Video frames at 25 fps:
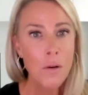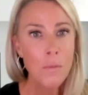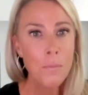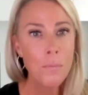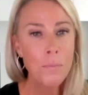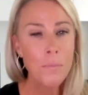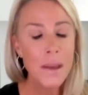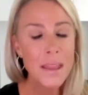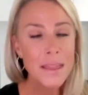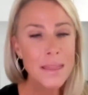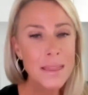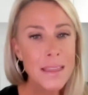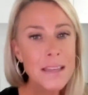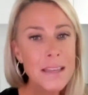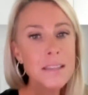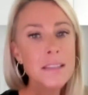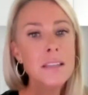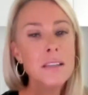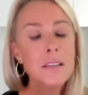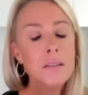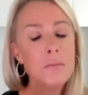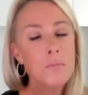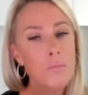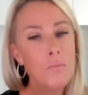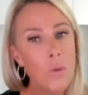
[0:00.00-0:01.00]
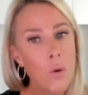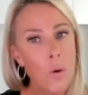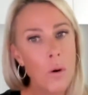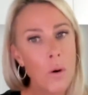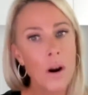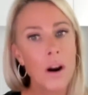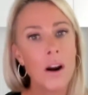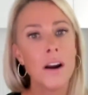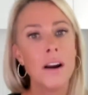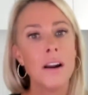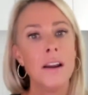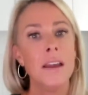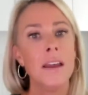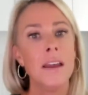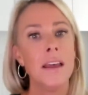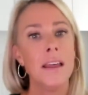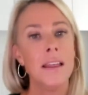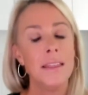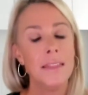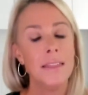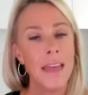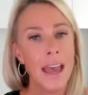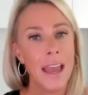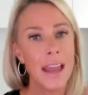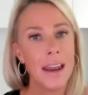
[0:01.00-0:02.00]
But this is more
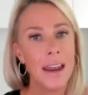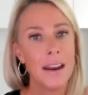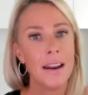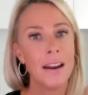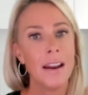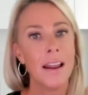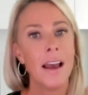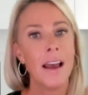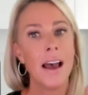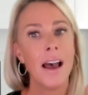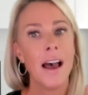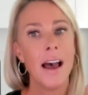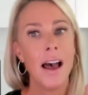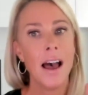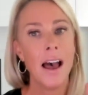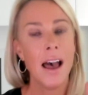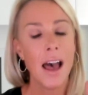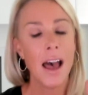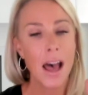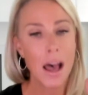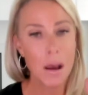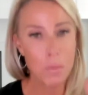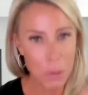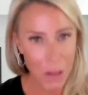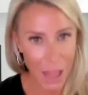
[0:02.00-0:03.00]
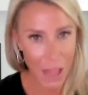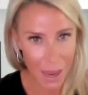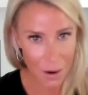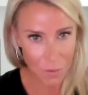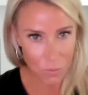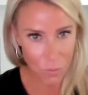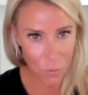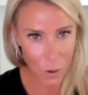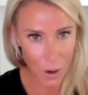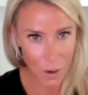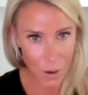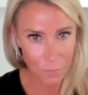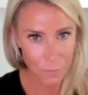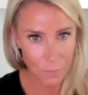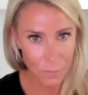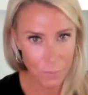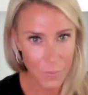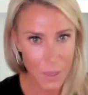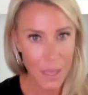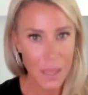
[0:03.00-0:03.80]
than a platform.